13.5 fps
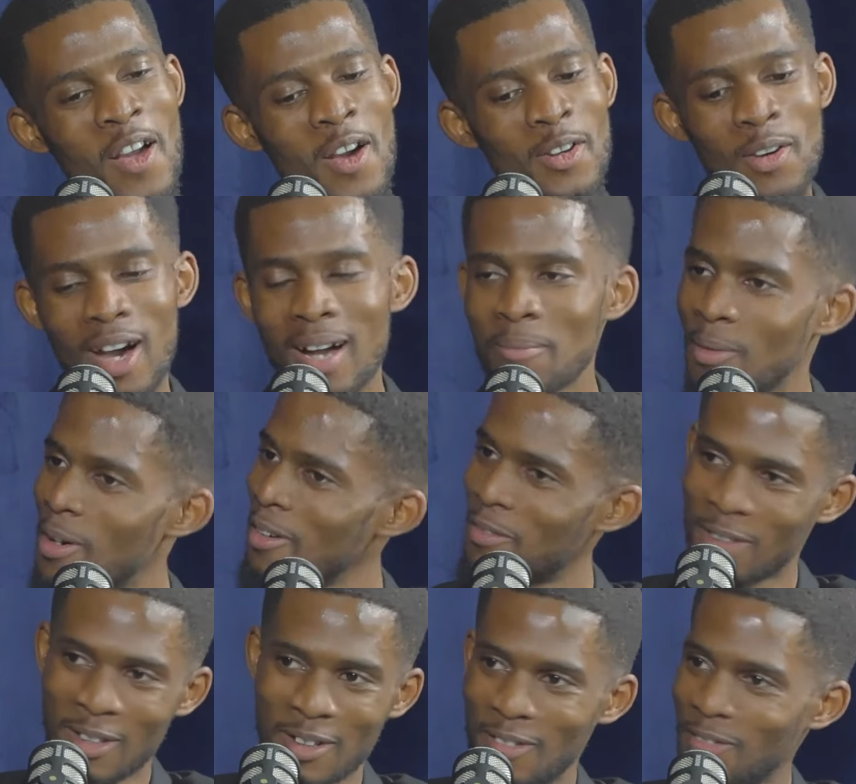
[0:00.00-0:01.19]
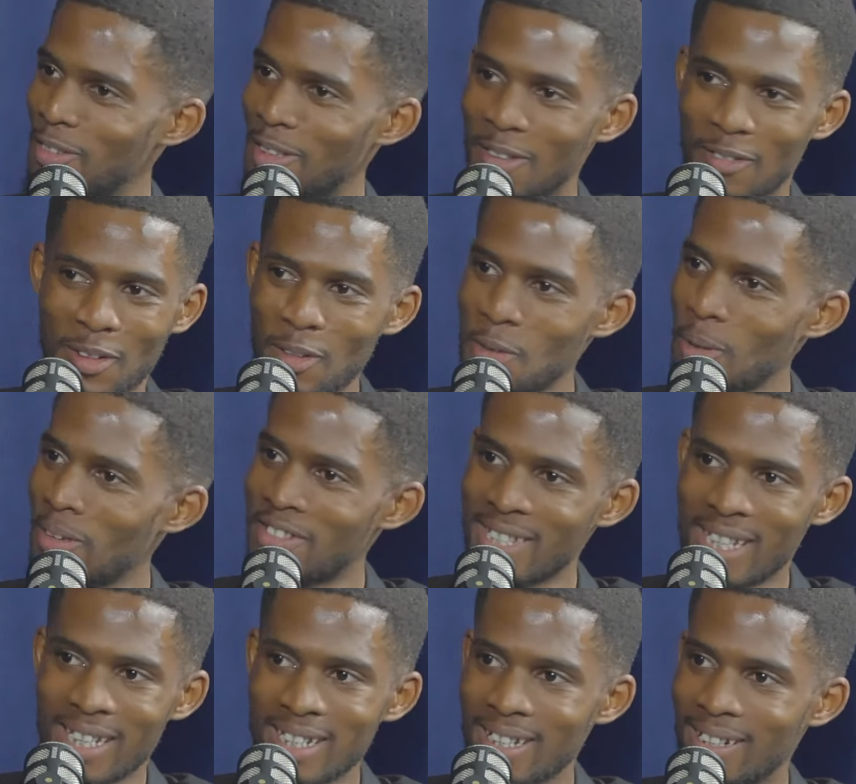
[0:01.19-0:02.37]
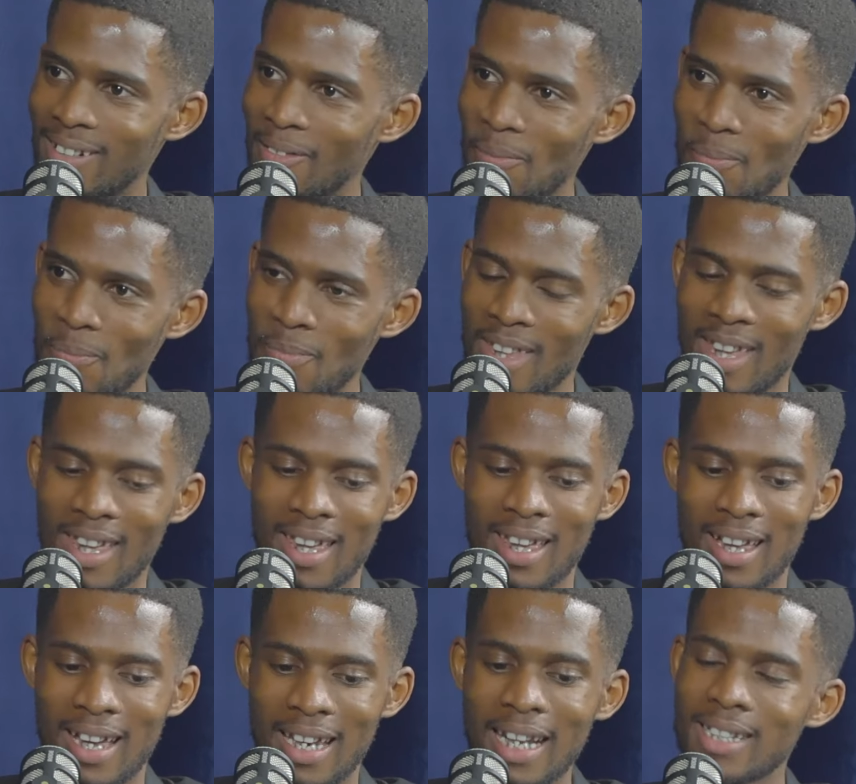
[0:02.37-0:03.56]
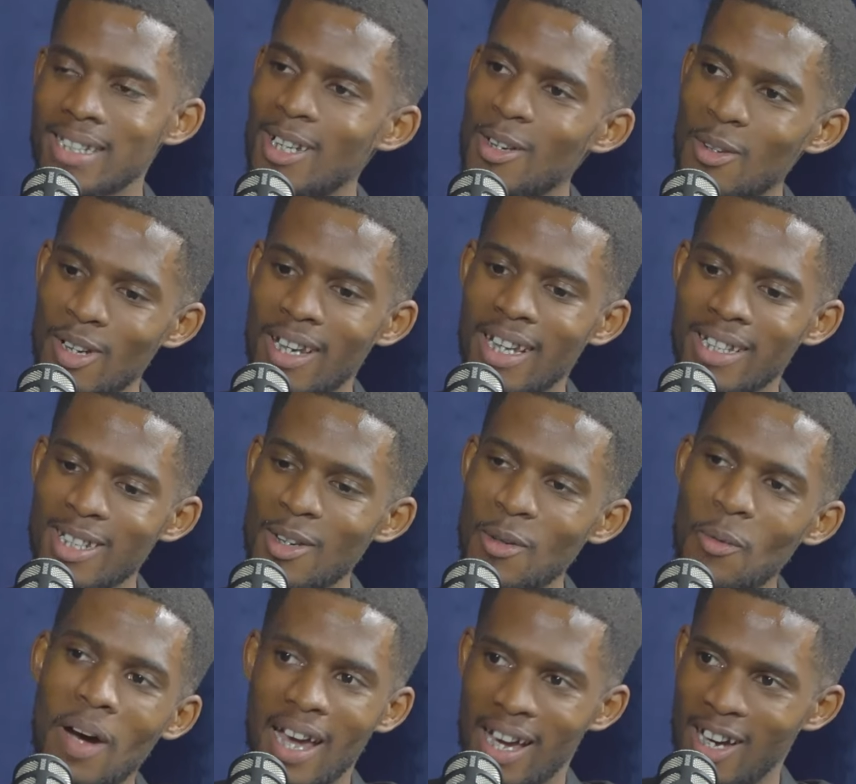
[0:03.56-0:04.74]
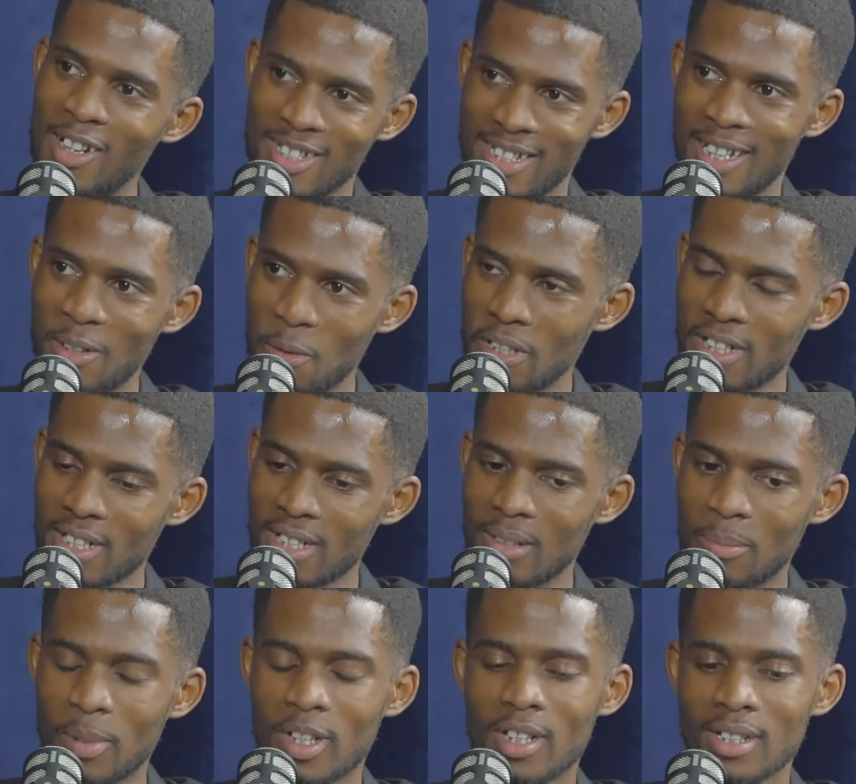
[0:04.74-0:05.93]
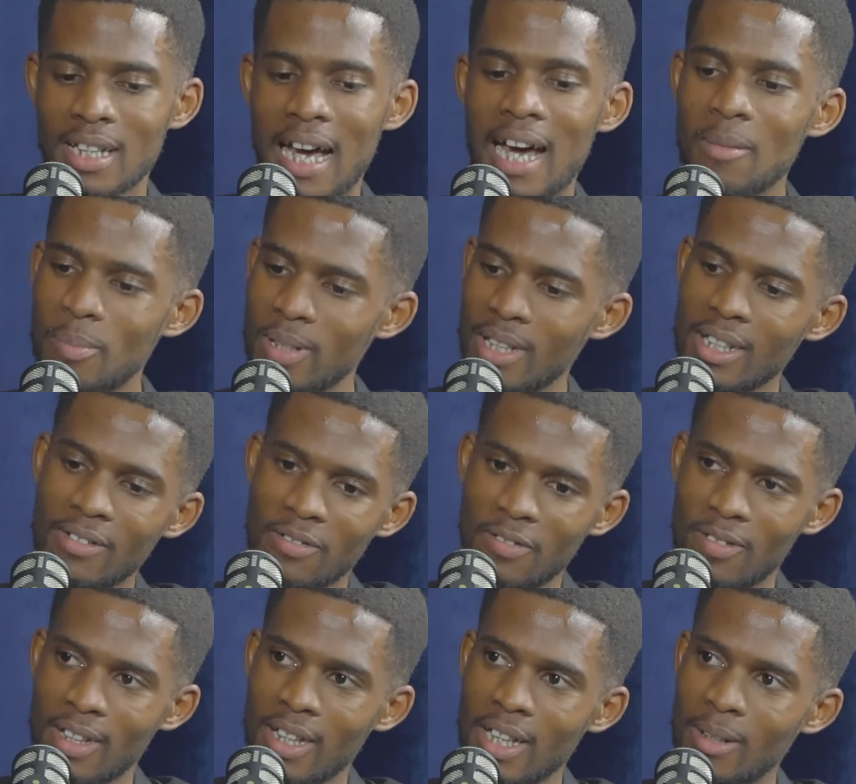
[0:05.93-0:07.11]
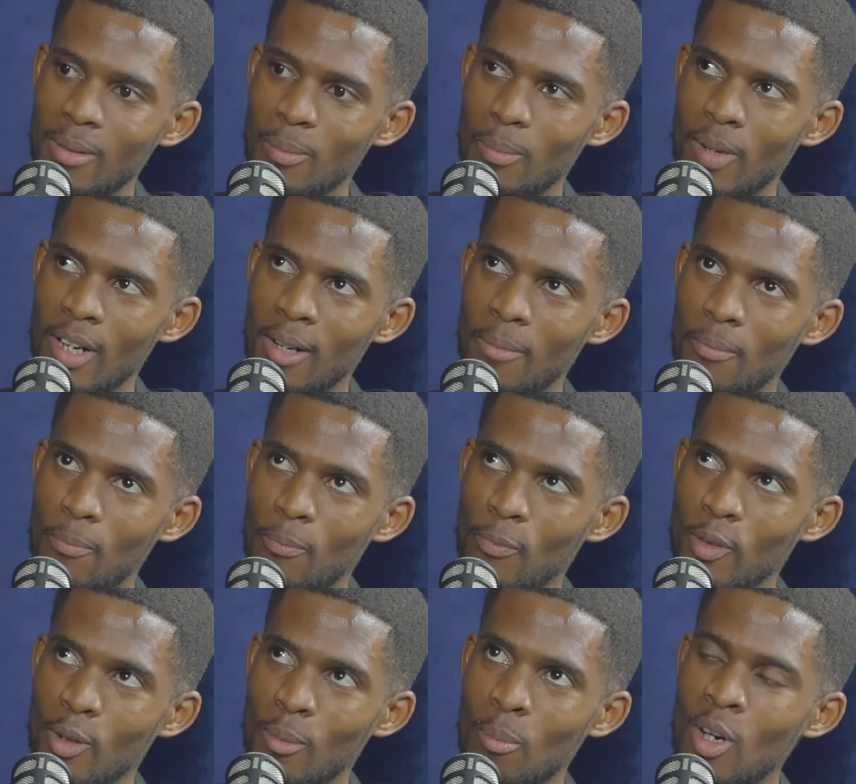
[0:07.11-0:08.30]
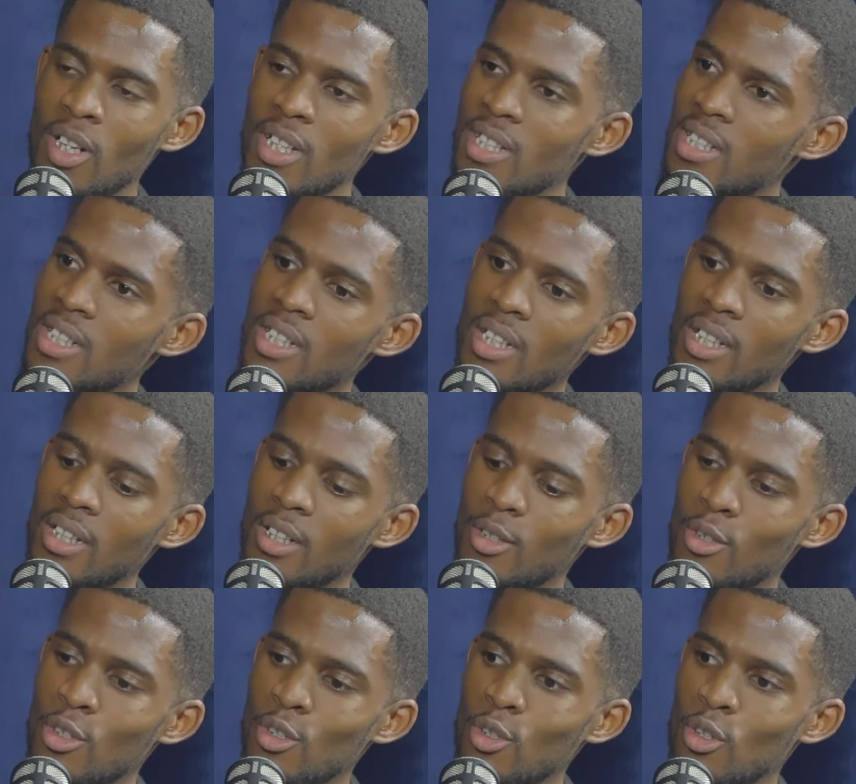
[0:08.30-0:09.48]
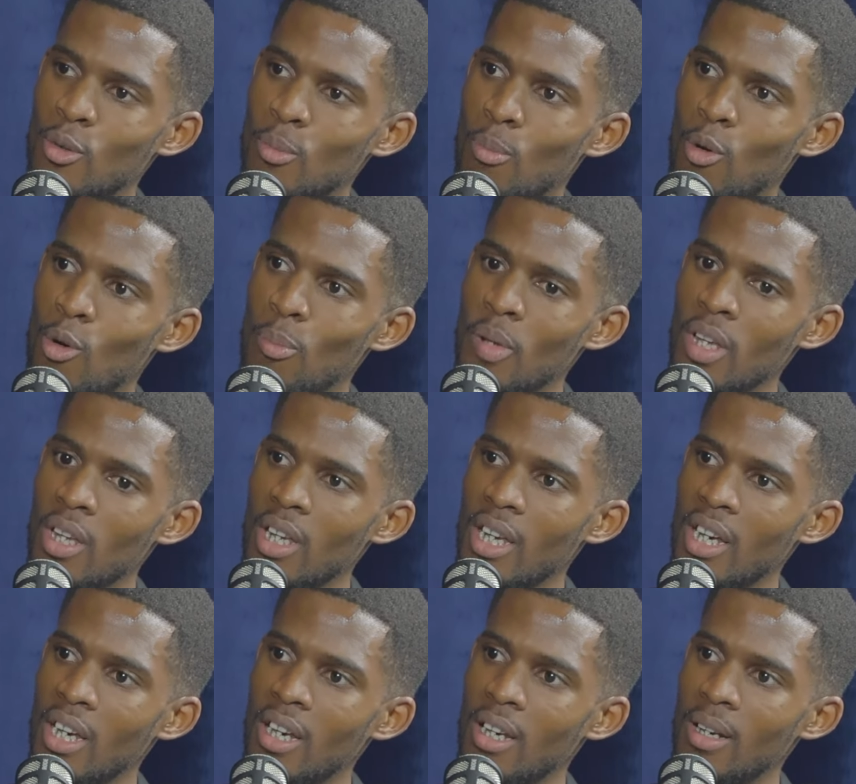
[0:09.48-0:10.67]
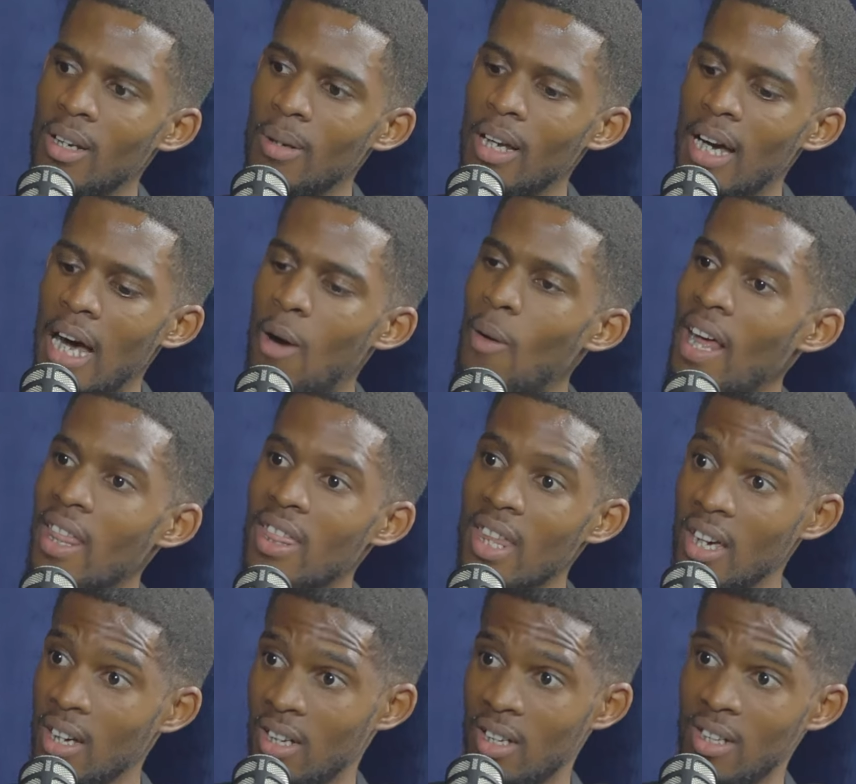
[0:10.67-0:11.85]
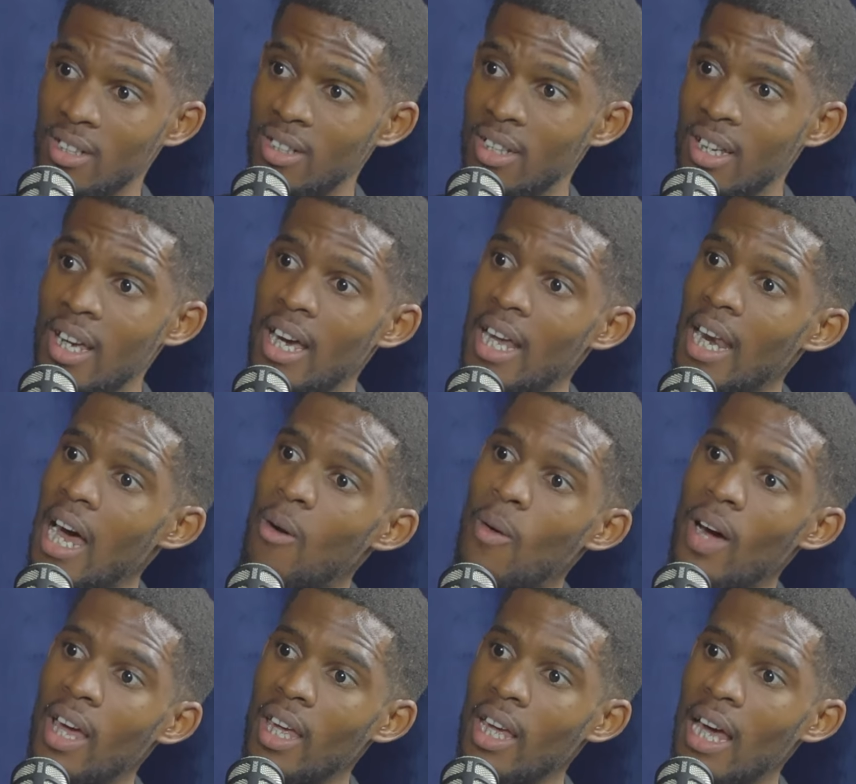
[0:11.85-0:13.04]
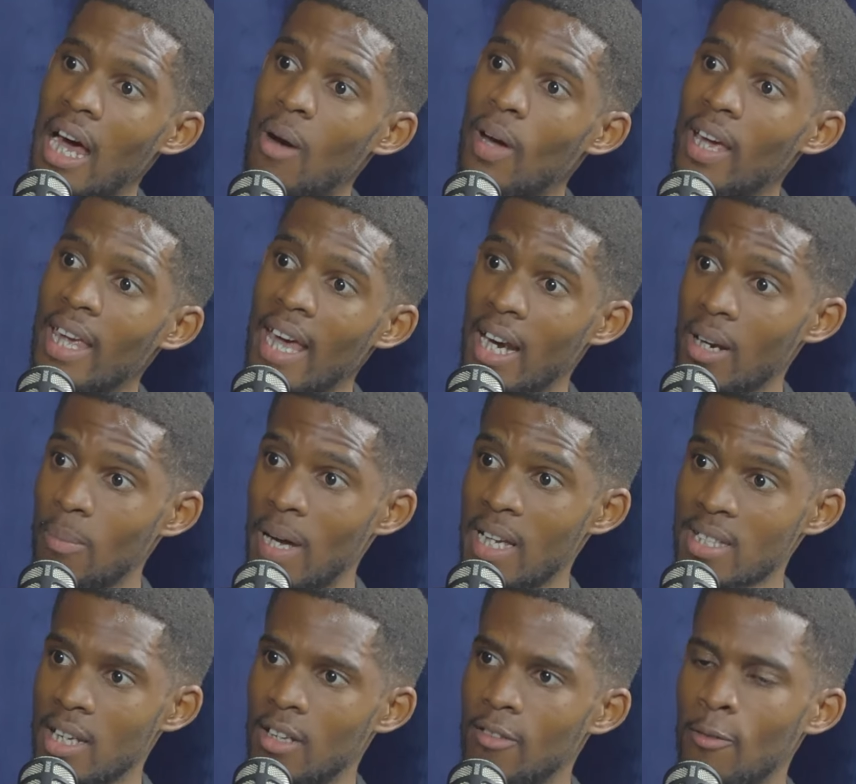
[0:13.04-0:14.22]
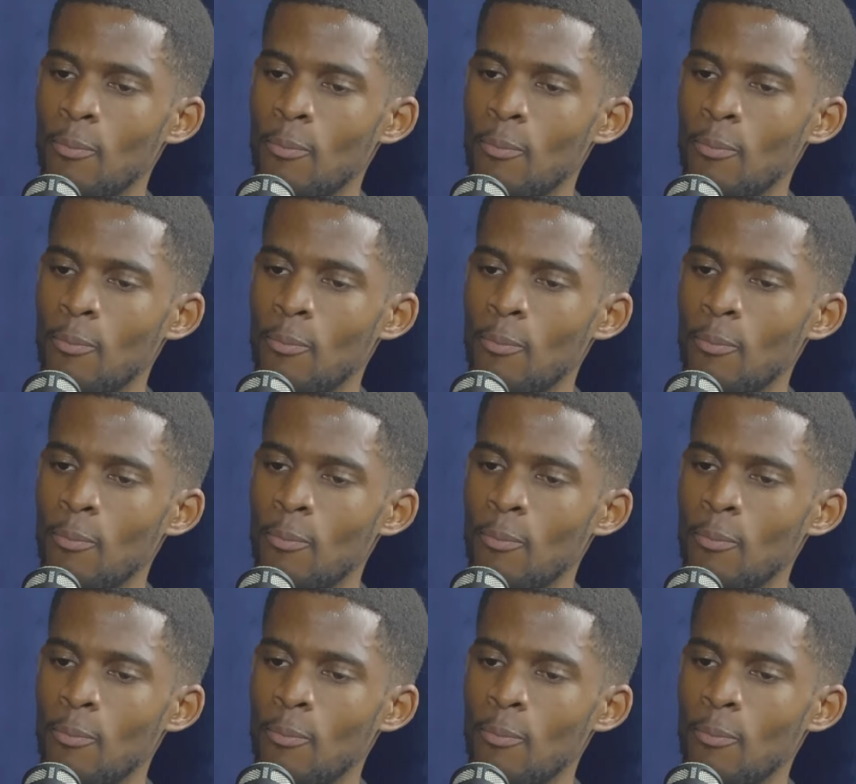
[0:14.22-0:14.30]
No, I'm going for the 12 cylinder. And I'll tell you why I asked that question. Because I believe that modesty should more be in how I think and how I carry myself.